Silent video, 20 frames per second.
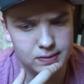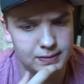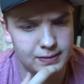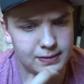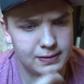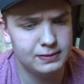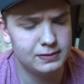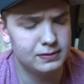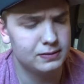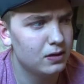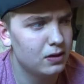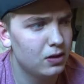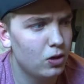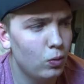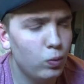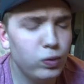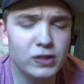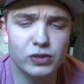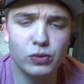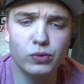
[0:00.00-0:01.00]
Huh.
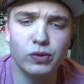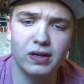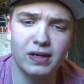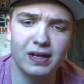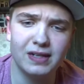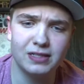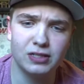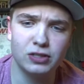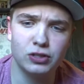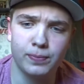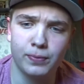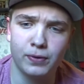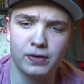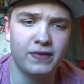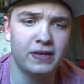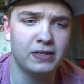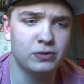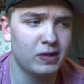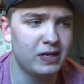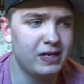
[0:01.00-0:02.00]
What is going on, guys? It's your boy
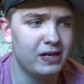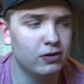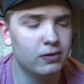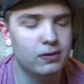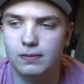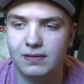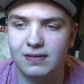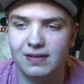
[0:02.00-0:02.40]
FaZe Rain here.